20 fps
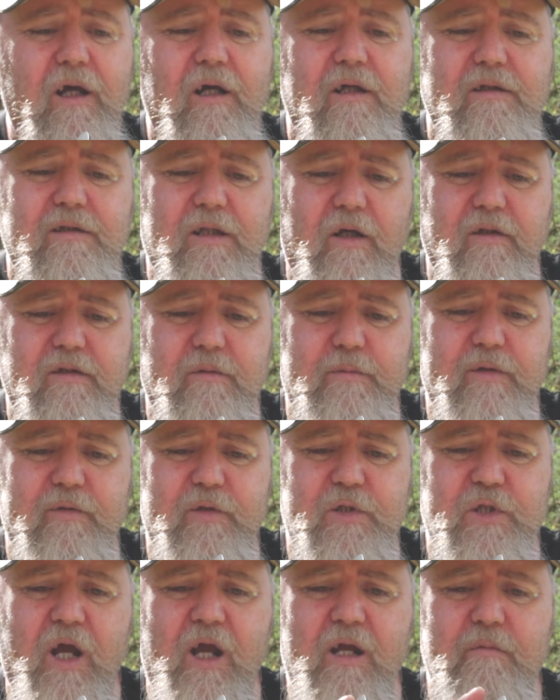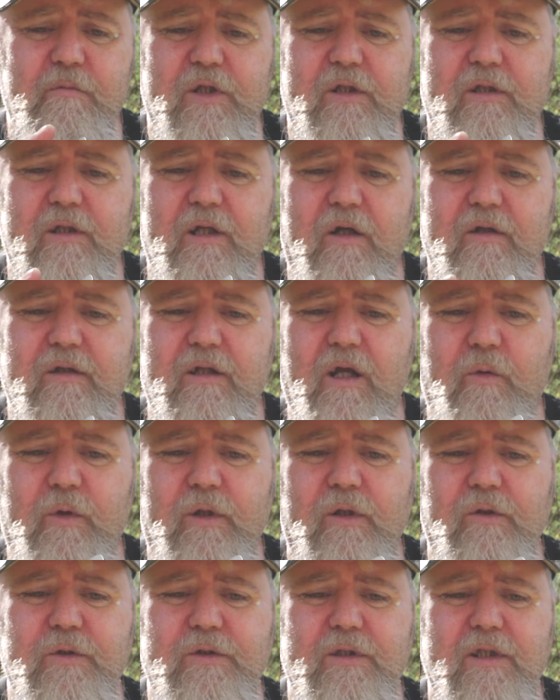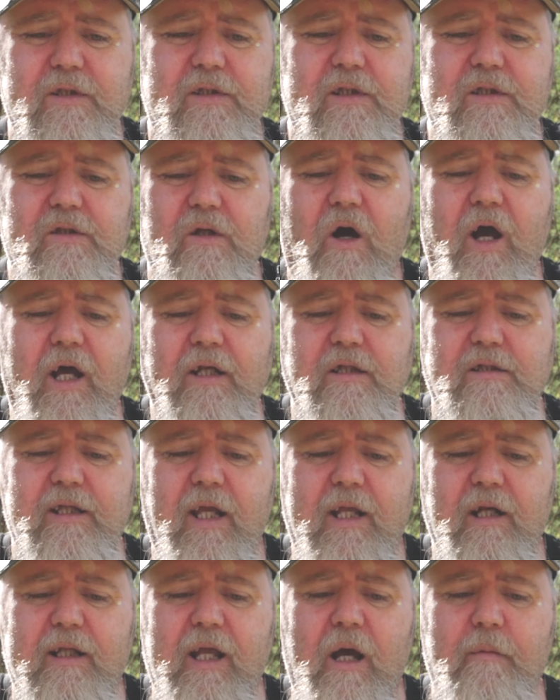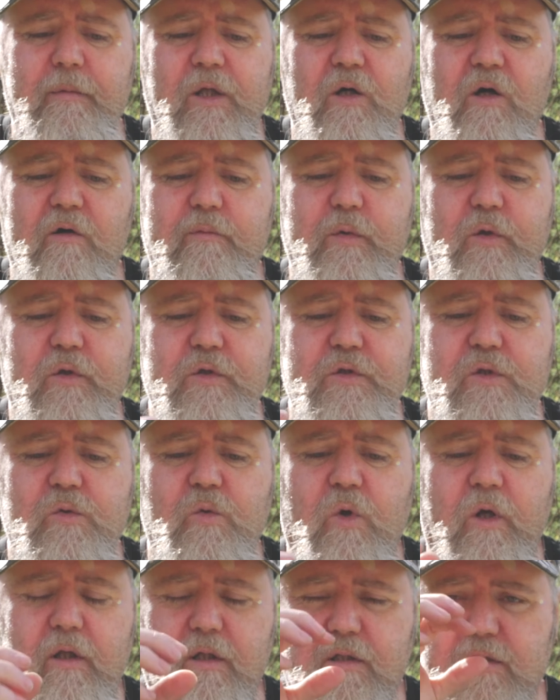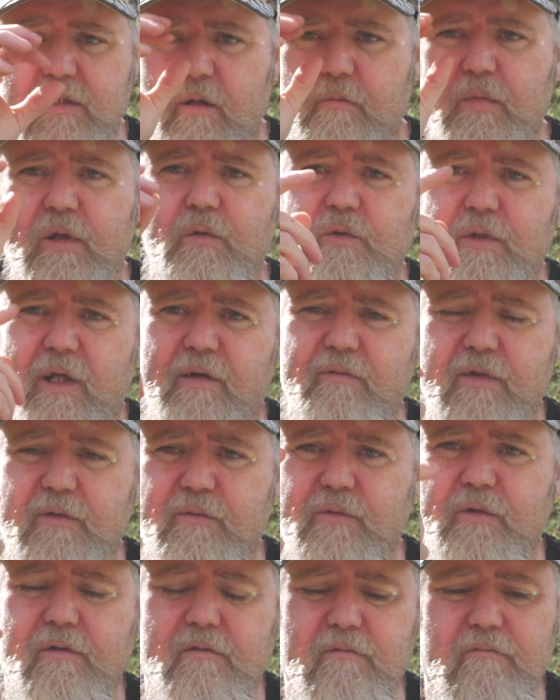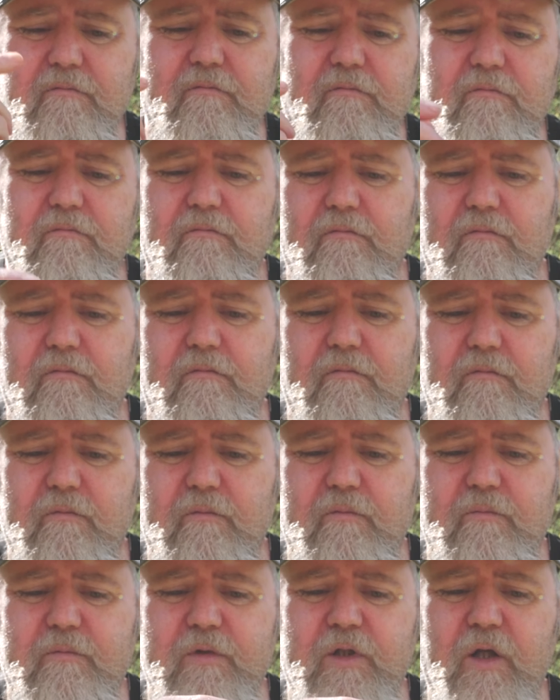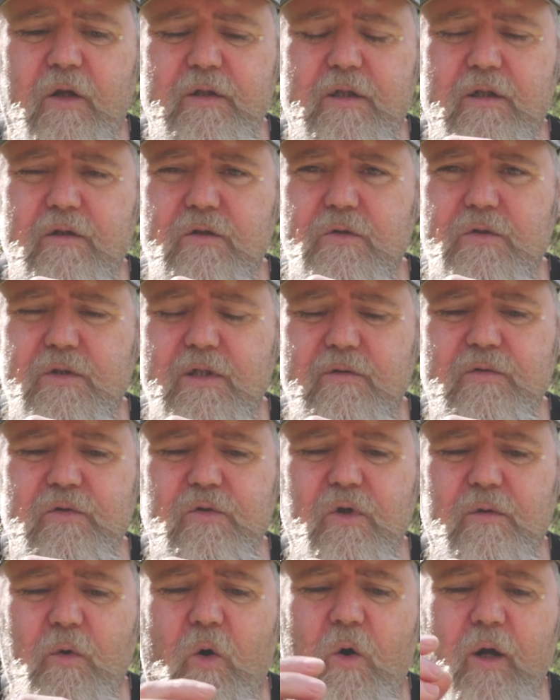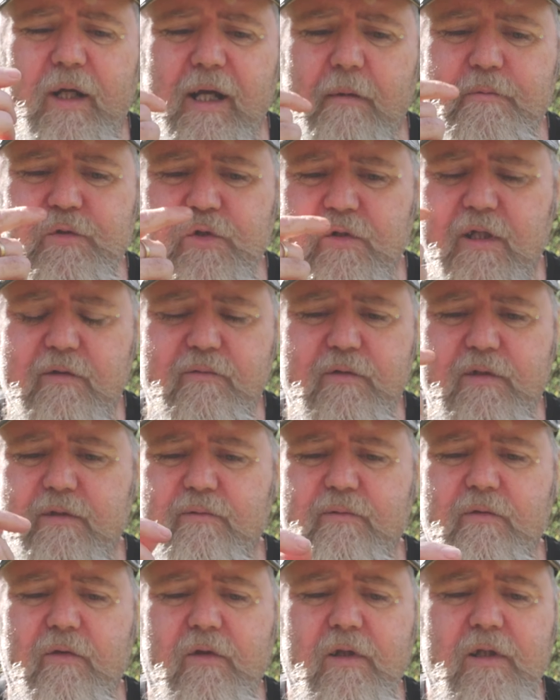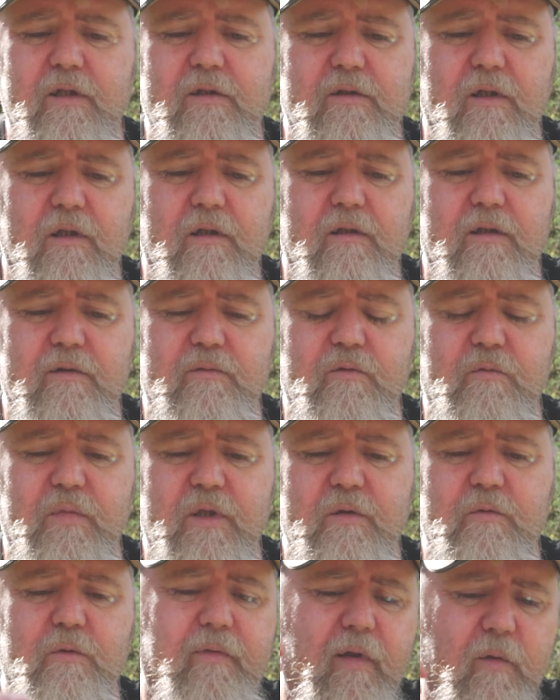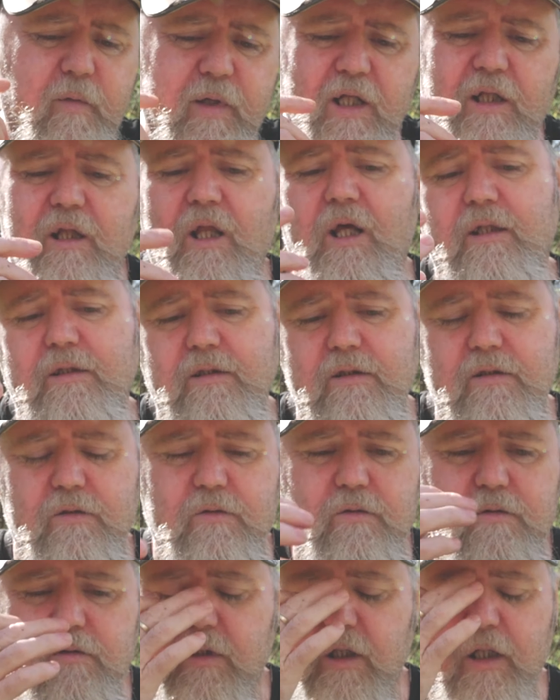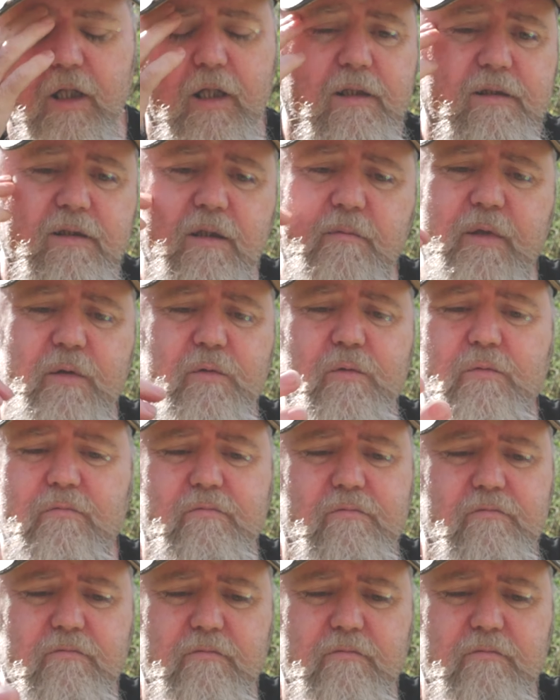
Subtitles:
So it's a bit of a shame, but you know, you don't want to lose these things. I understand it coming off because you want some people to have different, you know, you can use different type of eye cups on there for different things, and different people if they wear glasses, or some people